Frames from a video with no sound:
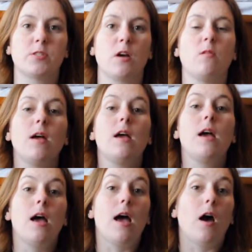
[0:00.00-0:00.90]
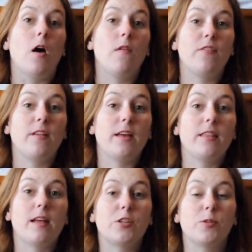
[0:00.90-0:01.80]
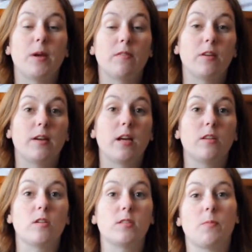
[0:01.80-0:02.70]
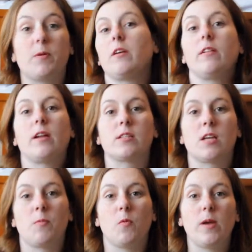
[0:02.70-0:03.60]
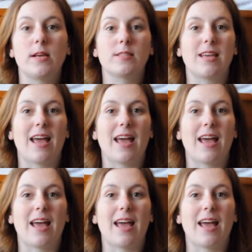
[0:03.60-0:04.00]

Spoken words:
So hopefully I should be able to get those up here in the next couple weeks,